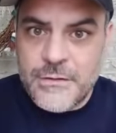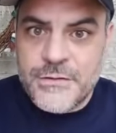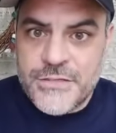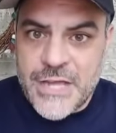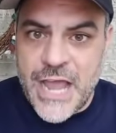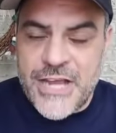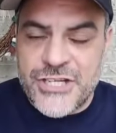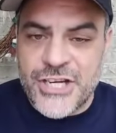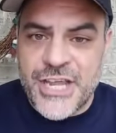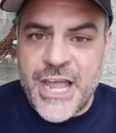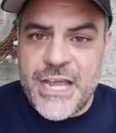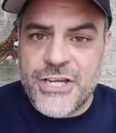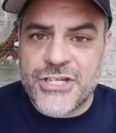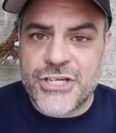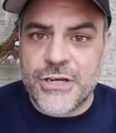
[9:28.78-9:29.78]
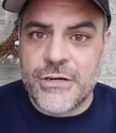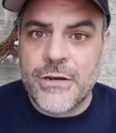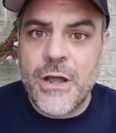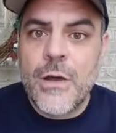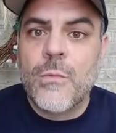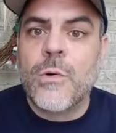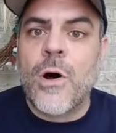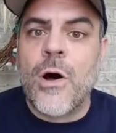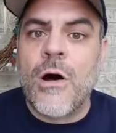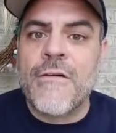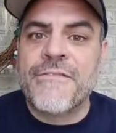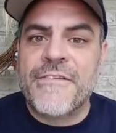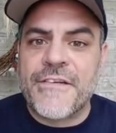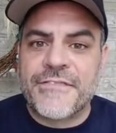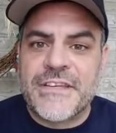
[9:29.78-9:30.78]
to education, well, all
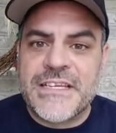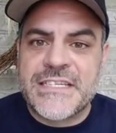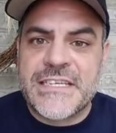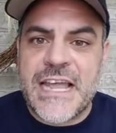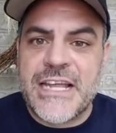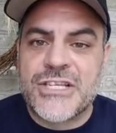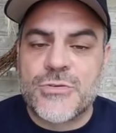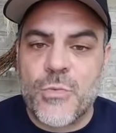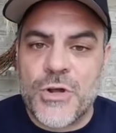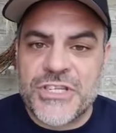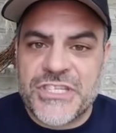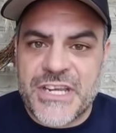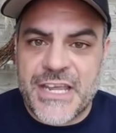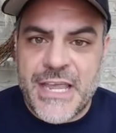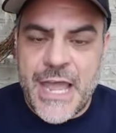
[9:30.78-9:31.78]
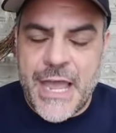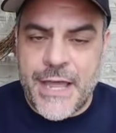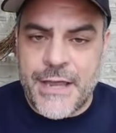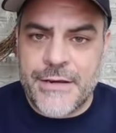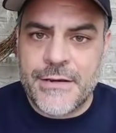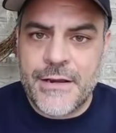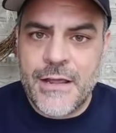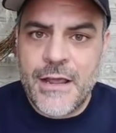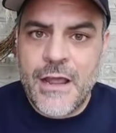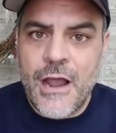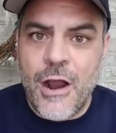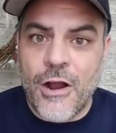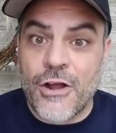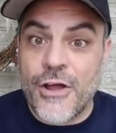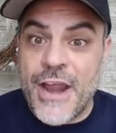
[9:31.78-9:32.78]
50 states once again
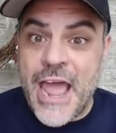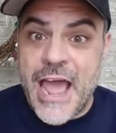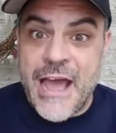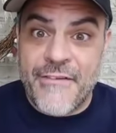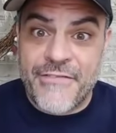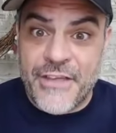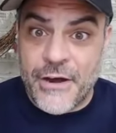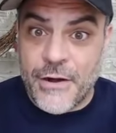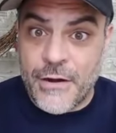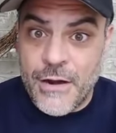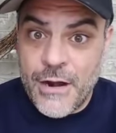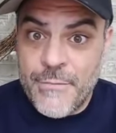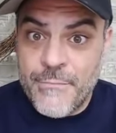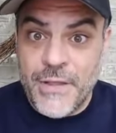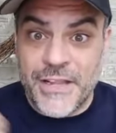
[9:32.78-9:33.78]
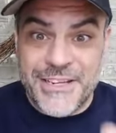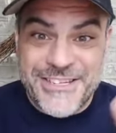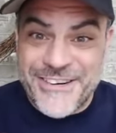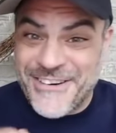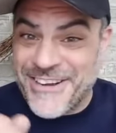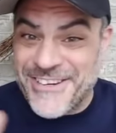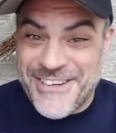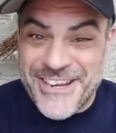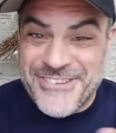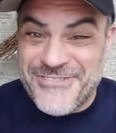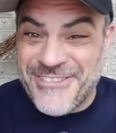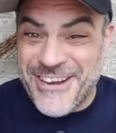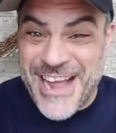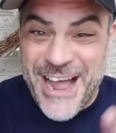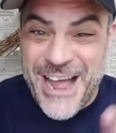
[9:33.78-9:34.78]
are going to have their military
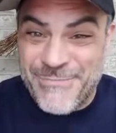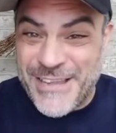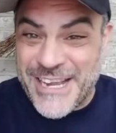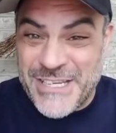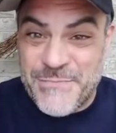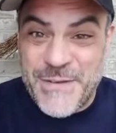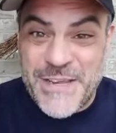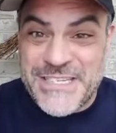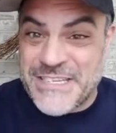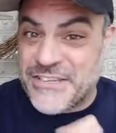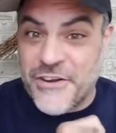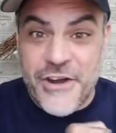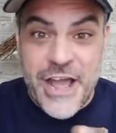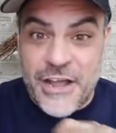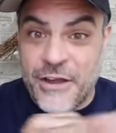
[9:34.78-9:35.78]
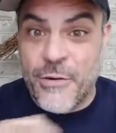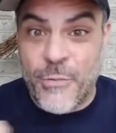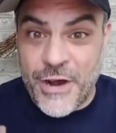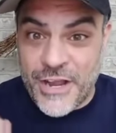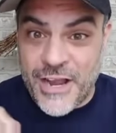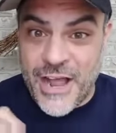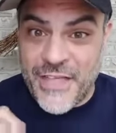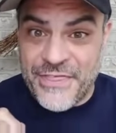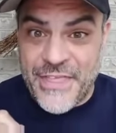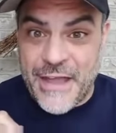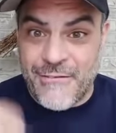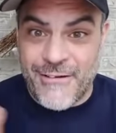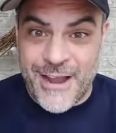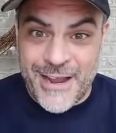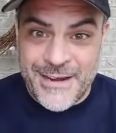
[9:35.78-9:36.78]
industrial complex pieces. They're not going to want to cut
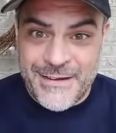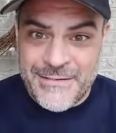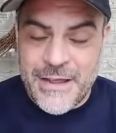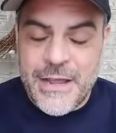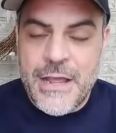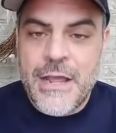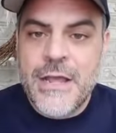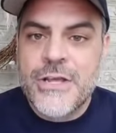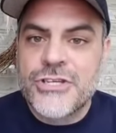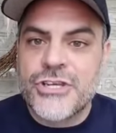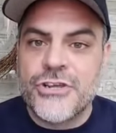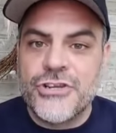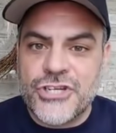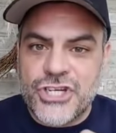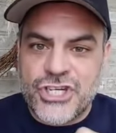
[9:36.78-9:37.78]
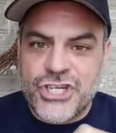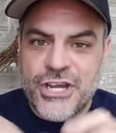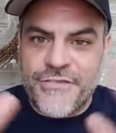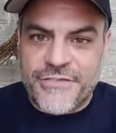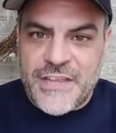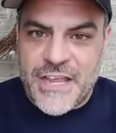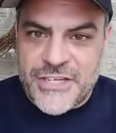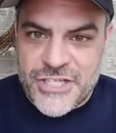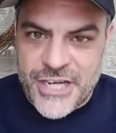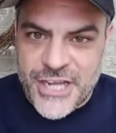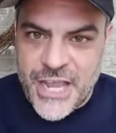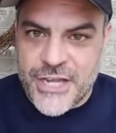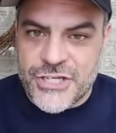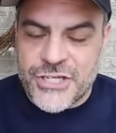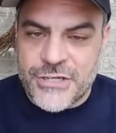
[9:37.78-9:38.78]
that, right? So you shift
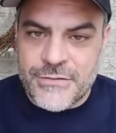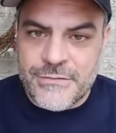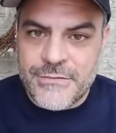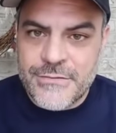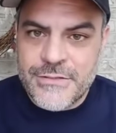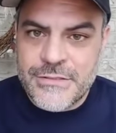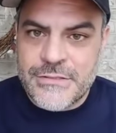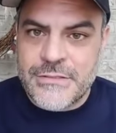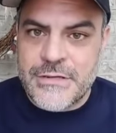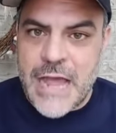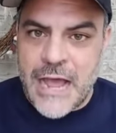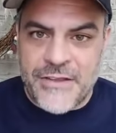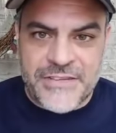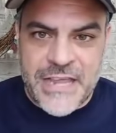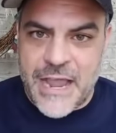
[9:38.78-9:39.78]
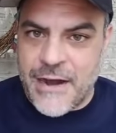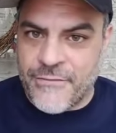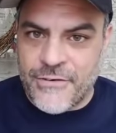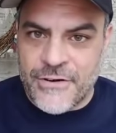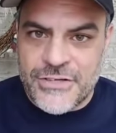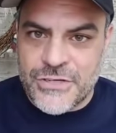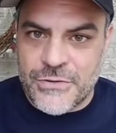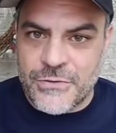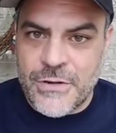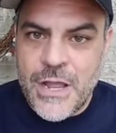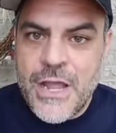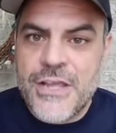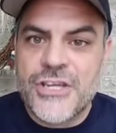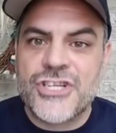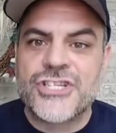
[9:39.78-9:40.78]
education out to every school.
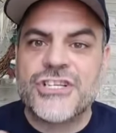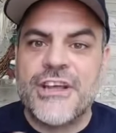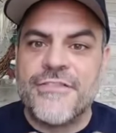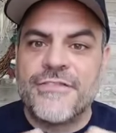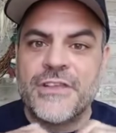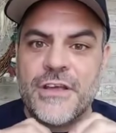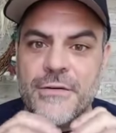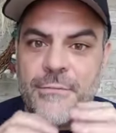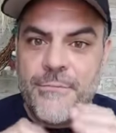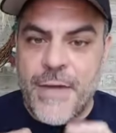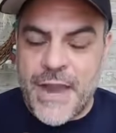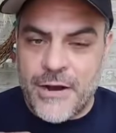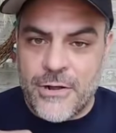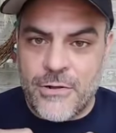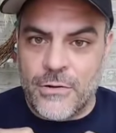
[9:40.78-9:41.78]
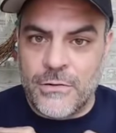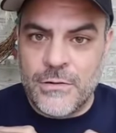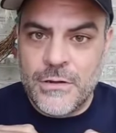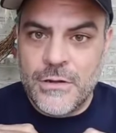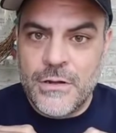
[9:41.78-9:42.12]
You shift medical